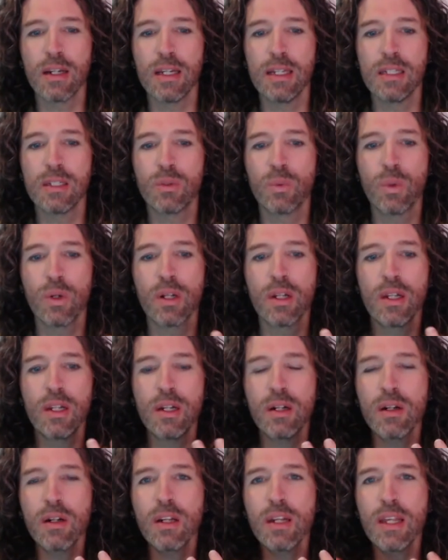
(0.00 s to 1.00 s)
is we're
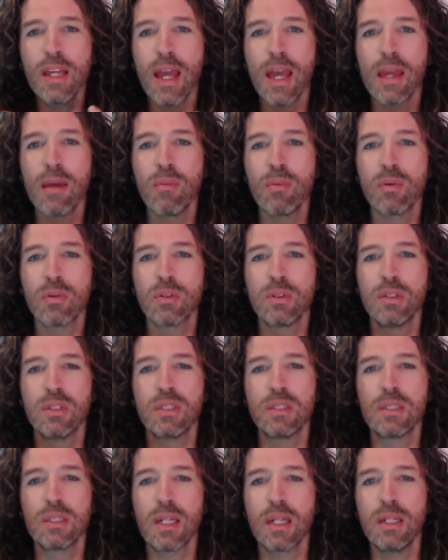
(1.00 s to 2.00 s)
literally able to
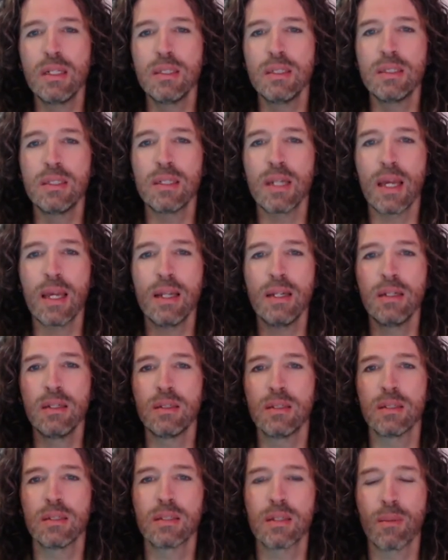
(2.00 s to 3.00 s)
sense
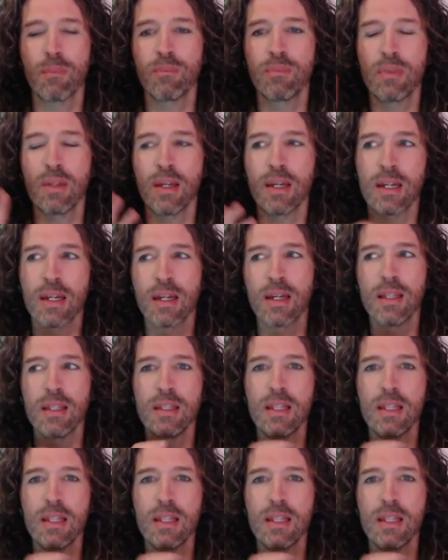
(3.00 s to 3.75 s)
into something